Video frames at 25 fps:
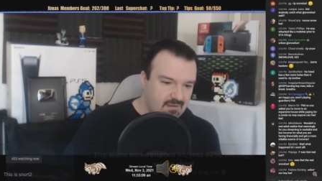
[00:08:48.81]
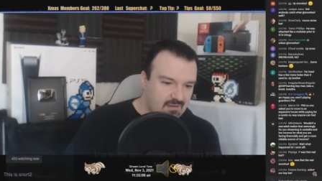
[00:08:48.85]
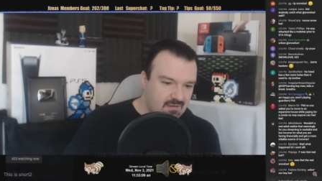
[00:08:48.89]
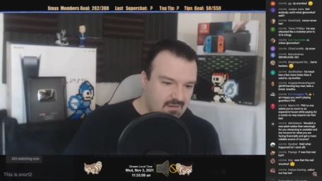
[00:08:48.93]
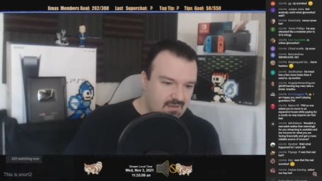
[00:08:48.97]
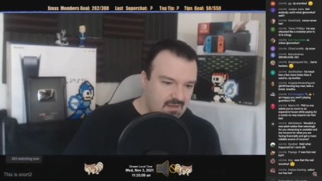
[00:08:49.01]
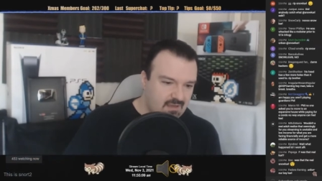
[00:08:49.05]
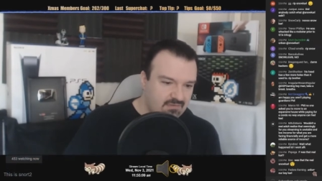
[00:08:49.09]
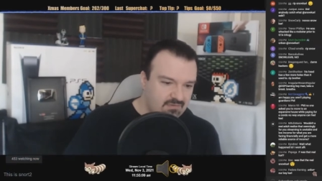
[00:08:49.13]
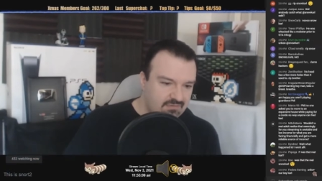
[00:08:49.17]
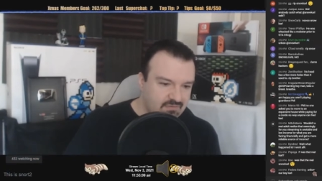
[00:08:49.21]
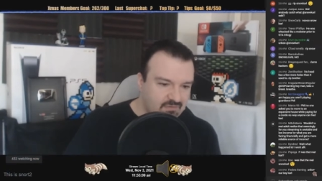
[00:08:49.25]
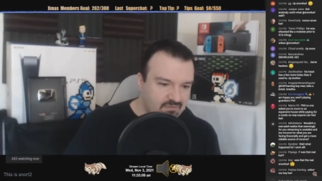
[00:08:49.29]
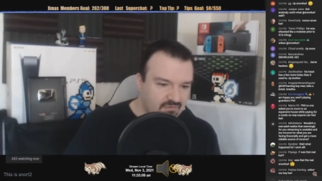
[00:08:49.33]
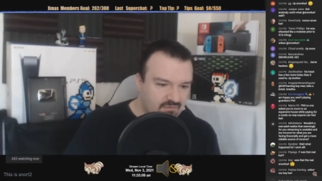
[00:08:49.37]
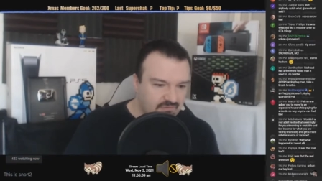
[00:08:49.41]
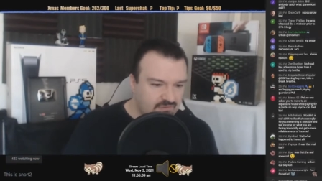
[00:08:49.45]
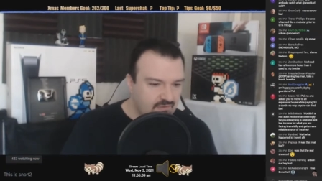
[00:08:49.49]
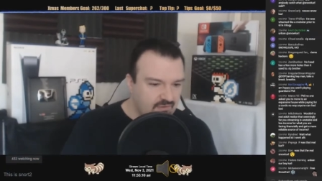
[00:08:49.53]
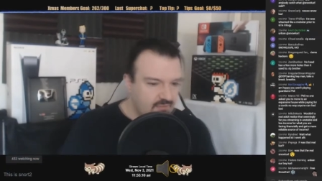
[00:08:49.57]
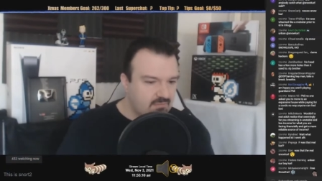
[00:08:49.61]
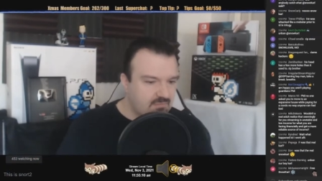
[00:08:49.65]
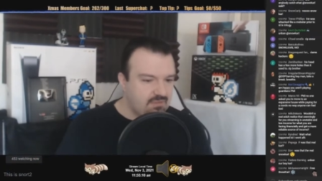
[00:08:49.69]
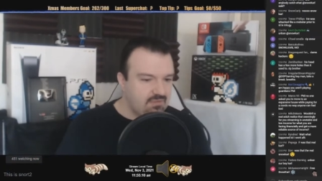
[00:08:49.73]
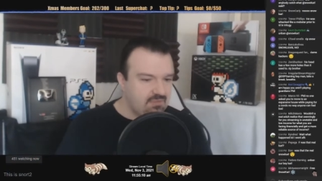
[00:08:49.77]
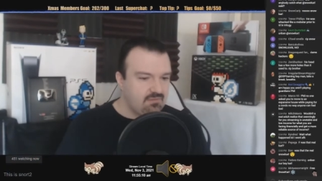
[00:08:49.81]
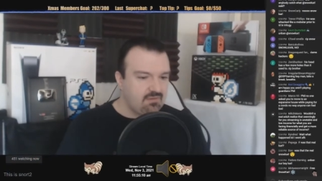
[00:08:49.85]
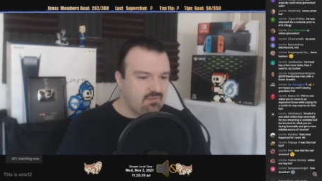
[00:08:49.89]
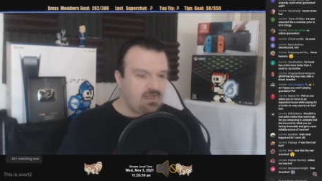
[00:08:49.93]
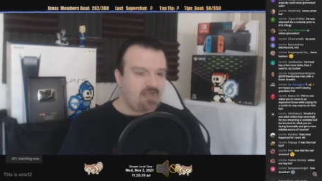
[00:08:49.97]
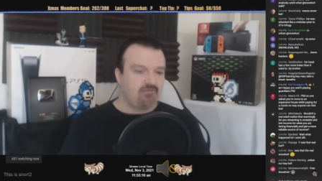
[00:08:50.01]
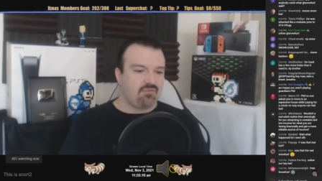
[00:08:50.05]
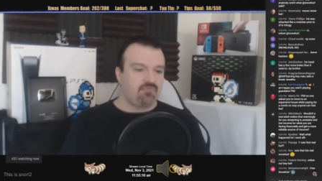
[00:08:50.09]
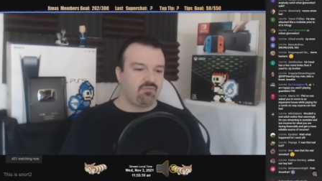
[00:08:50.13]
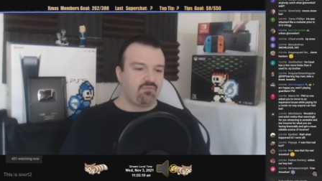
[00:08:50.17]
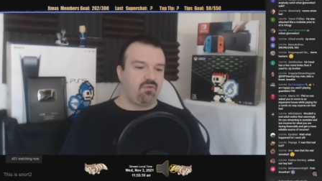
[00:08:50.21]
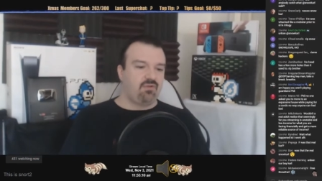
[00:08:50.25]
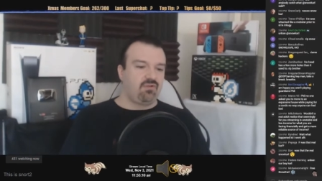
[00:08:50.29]
And I seriously hope that you
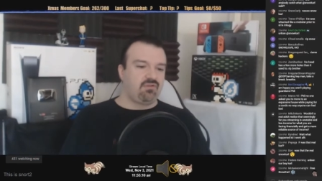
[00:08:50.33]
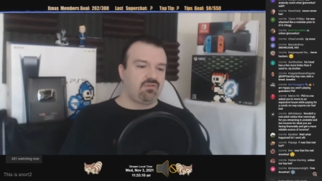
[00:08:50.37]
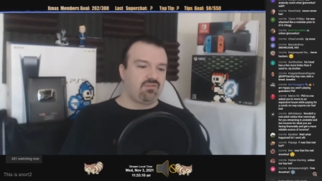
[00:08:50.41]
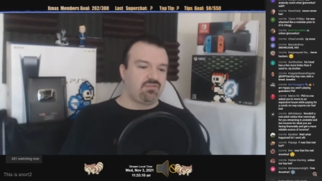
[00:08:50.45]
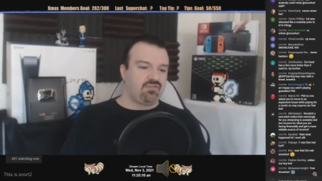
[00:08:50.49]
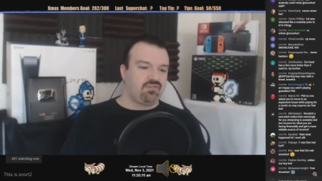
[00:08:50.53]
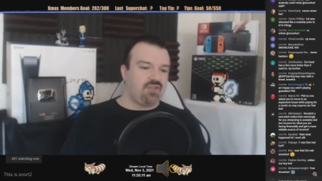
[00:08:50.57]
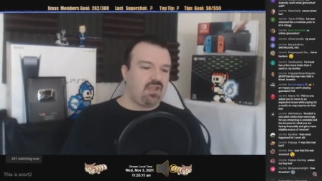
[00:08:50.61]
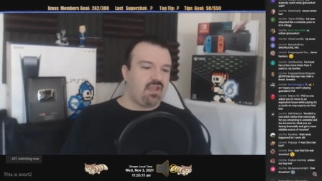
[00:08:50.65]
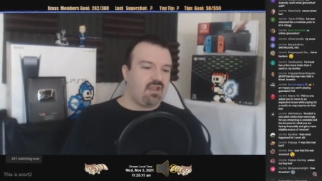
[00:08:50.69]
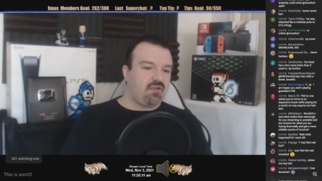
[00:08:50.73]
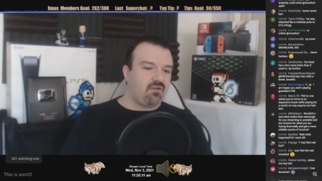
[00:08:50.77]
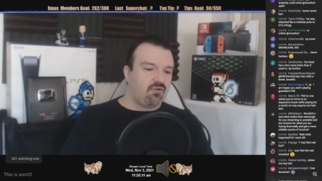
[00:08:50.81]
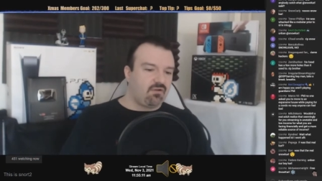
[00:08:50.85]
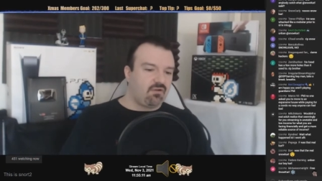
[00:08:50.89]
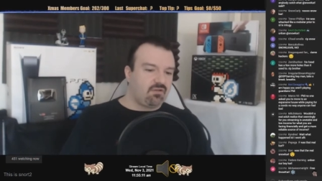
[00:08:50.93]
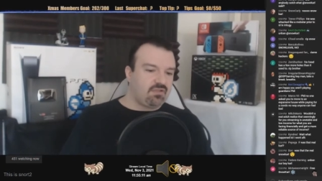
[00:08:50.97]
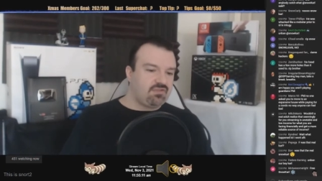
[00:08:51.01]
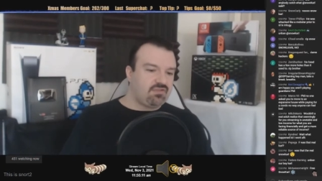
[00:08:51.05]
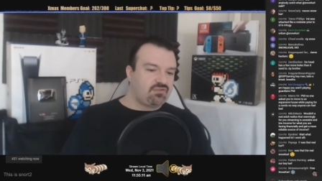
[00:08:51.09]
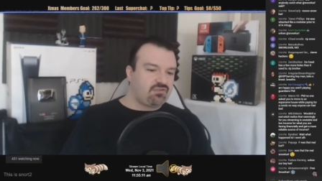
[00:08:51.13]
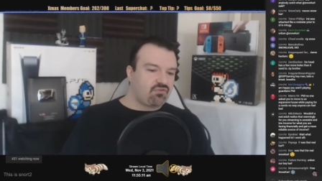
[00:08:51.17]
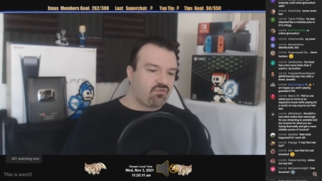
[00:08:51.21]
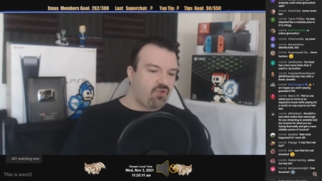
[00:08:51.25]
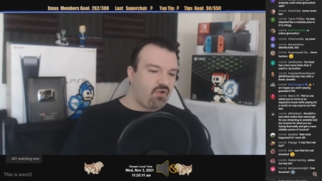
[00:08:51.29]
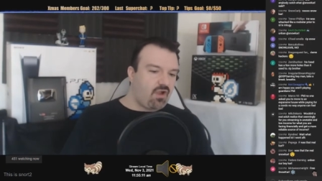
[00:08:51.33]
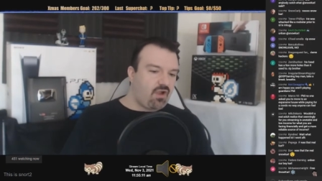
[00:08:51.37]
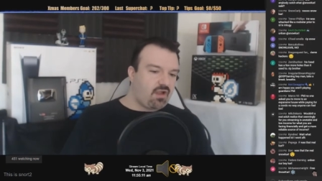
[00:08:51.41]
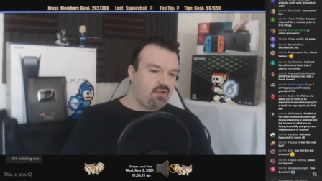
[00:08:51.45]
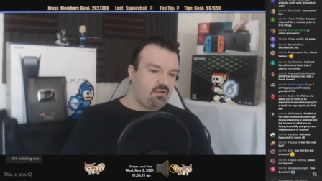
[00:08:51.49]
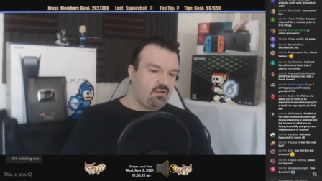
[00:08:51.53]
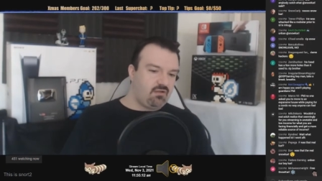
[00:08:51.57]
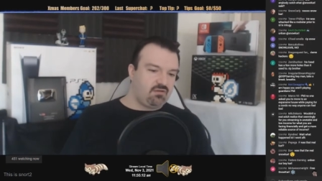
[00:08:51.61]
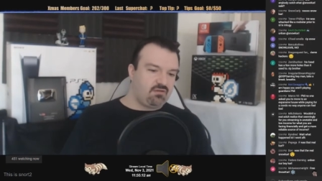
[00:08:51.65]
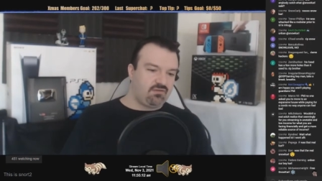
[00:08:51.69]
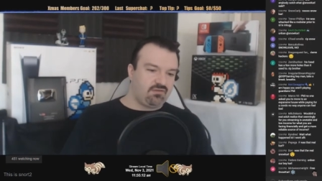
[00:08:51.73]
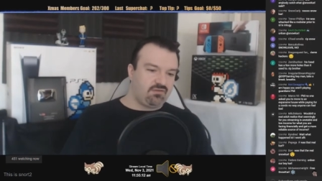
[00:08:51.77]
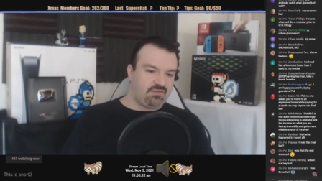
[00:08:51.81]
guys will understand, or at least try to
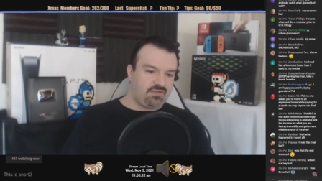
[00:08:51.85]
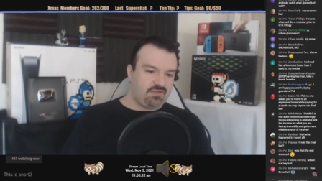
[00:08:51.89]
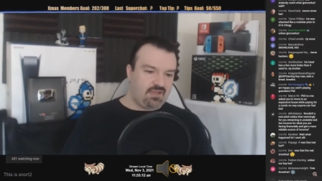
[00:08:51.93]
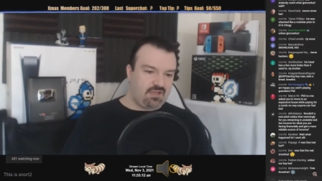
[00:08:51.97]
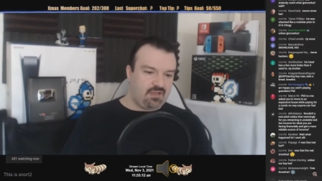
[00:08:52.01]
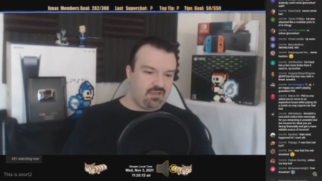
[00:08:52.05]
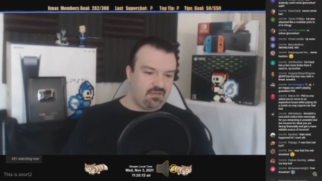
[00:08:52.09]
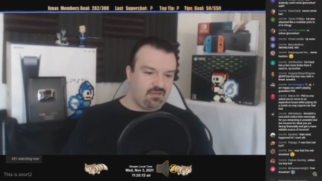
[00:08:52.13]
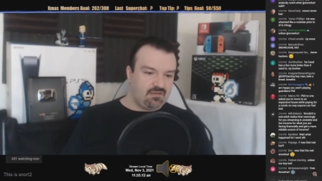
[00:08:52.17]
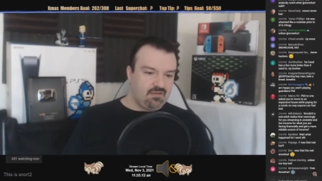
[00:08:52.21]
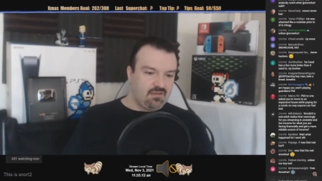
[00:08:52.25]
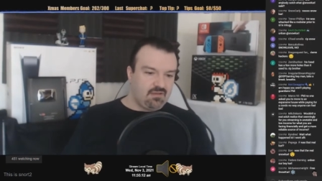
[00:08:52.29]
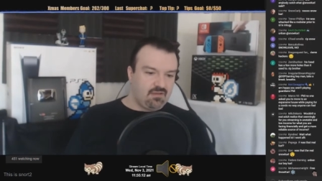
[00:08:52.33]
understand,